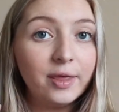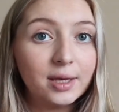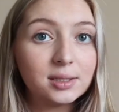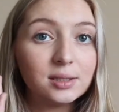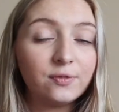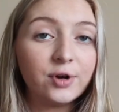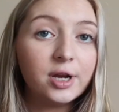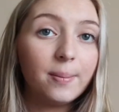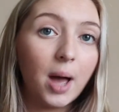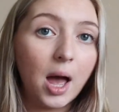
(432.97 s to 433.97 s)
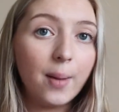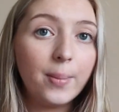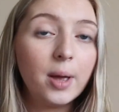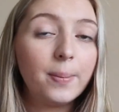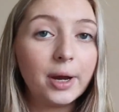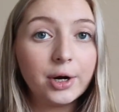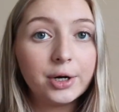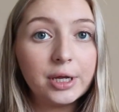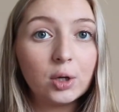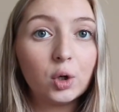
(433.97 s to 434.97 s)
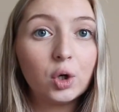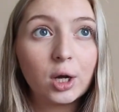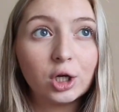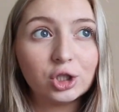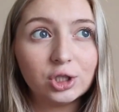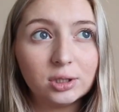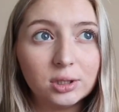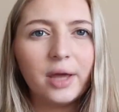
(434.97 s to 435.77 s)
this Frida Mom perineal cushion.